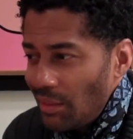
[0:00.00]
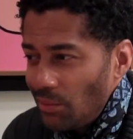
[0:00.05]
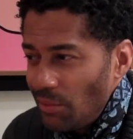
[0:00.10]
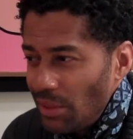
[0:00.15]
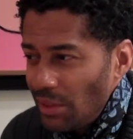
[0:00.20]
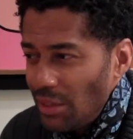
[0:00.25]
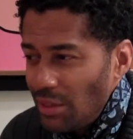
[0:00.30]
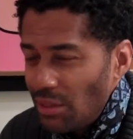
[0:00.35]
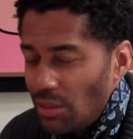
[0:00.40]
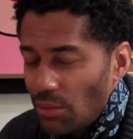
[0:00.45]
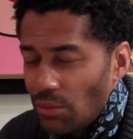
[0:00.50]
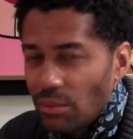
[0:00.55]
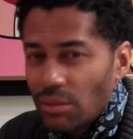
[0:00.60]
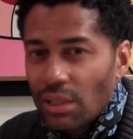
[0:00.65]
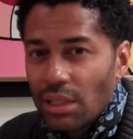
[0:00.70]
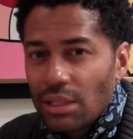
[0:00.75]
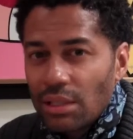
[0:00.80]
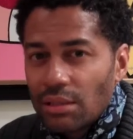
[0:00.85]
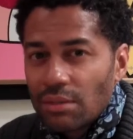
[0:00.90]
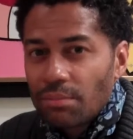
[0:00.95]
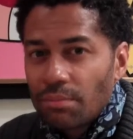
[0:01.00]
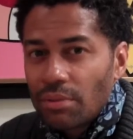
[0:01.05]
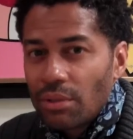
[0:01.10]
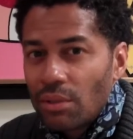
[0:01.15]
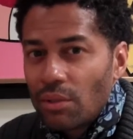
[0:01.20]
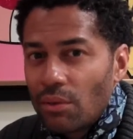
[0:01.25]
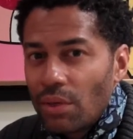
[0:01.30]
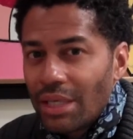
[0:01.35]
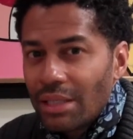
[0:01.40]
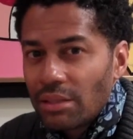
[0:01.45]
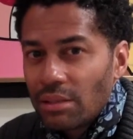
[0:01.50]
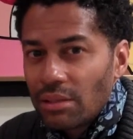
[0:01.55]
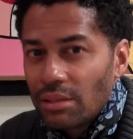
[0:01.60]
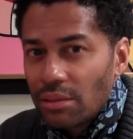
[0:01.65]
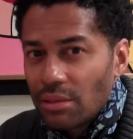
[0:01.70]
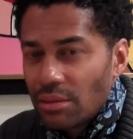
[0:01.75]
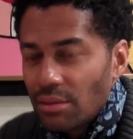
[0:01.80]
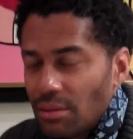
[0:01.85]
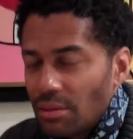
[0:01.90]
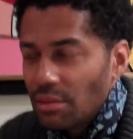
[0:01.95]
really don't think it's progressed
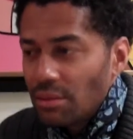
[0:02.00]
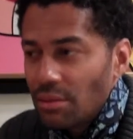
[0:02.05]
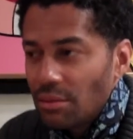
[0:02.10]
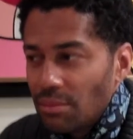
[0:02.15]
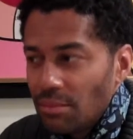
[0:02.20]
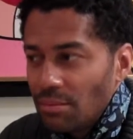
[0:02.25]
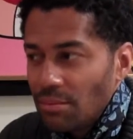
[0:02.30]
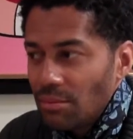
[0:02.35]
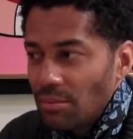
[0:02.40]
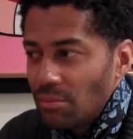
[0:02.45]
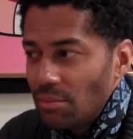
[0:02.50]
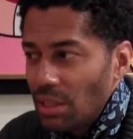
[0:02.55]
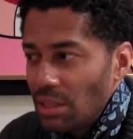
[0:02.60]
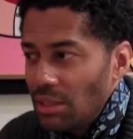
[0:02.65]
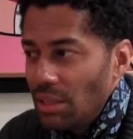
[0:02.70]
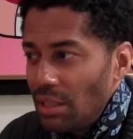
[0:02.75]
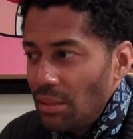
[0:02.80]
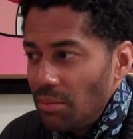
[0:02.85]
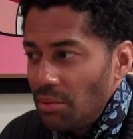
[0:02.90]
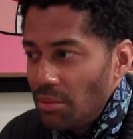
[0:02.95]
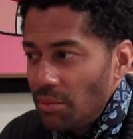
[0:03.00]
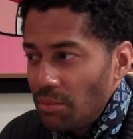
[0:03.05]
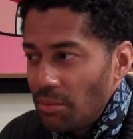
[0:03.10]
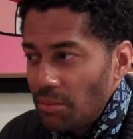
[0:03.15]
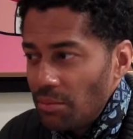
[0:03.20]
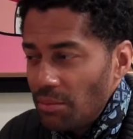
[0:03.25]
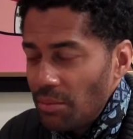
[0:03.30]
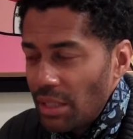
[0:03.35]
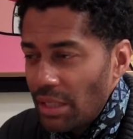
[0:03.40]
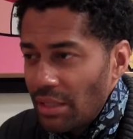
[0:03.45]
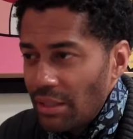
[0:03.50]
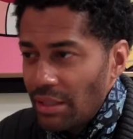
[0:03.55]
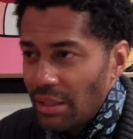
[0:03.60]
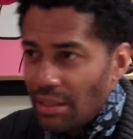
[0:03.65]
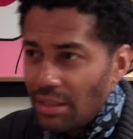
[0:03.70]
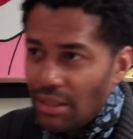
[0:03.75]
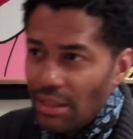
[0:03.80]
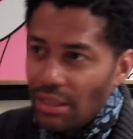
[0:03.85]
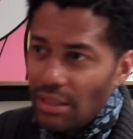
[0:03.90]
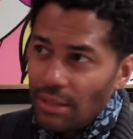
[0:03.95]
since my debut record. I
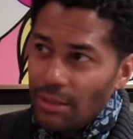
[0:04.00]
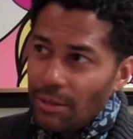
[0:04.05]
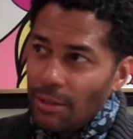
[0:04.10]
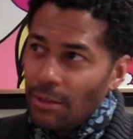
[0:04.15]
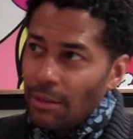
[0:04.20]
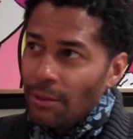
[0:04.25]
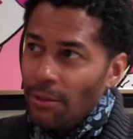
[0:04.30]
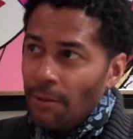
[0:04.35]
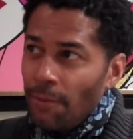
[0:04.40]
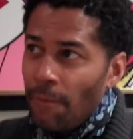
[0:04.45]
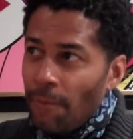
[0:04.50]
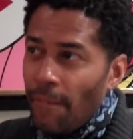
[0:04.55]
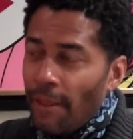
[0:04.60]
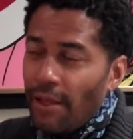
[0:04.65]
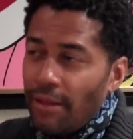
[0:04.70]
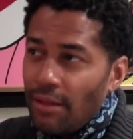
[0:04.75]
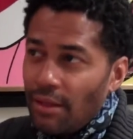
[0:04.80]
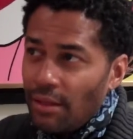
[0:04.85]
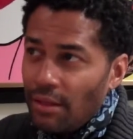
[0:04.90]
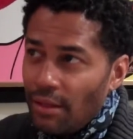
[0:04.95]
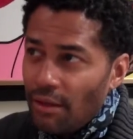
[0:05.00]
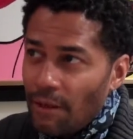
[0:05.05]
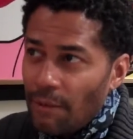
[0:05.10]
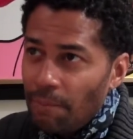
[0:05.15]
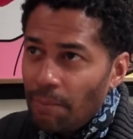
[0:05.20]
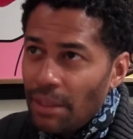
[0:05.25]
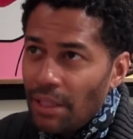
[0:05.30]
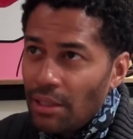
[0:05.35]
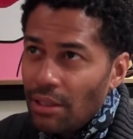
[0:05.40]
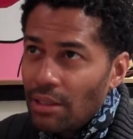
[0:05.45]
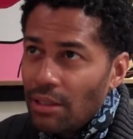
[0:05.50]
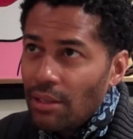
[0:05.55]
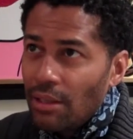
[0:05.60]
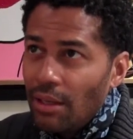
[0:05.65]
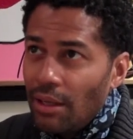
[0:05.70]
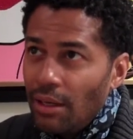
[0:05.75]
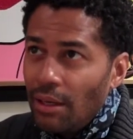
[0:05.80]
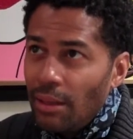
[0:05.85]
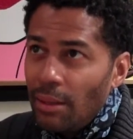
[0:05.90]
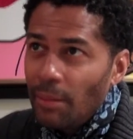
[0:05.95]
think there have been
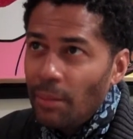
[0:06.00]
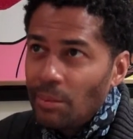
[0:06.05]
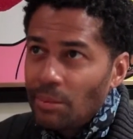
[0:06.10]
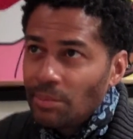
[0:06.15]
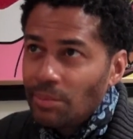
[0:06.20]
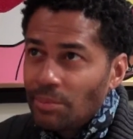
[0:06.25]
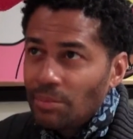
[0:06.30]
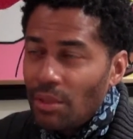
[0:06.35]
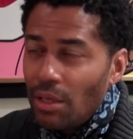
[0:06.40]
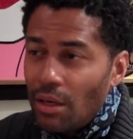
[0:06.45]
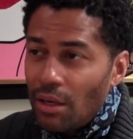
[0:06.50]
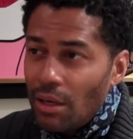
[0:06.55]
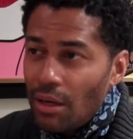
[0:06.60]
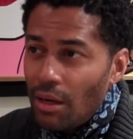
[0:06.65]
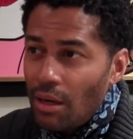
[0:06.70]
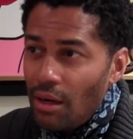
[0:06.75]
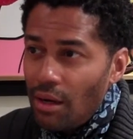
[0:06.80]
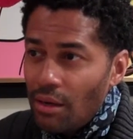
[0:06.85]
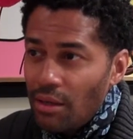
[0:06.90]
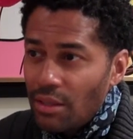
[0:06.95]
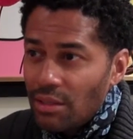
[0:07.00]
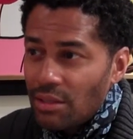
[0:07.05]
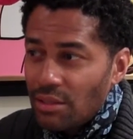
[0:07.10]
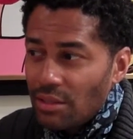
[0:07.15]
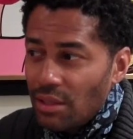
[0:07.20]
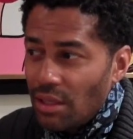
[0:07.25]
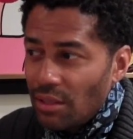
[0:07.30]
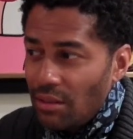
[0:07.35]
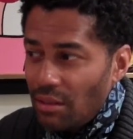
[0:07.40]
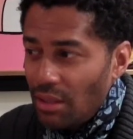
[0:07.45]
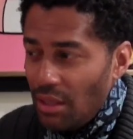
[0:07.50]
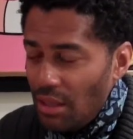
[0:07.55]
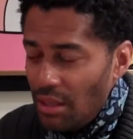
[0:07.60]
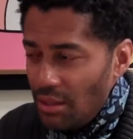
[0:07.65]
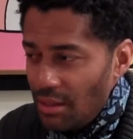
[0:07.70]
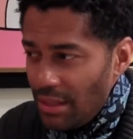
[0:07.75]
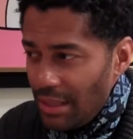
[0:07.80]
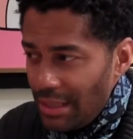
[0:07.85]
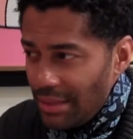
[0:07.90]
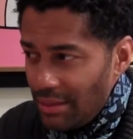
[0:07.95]
artists out
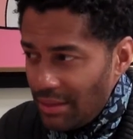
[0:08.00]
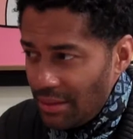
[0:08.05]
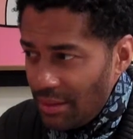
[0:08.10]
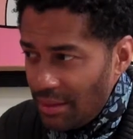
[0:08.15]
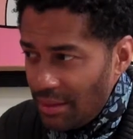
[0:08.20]
there that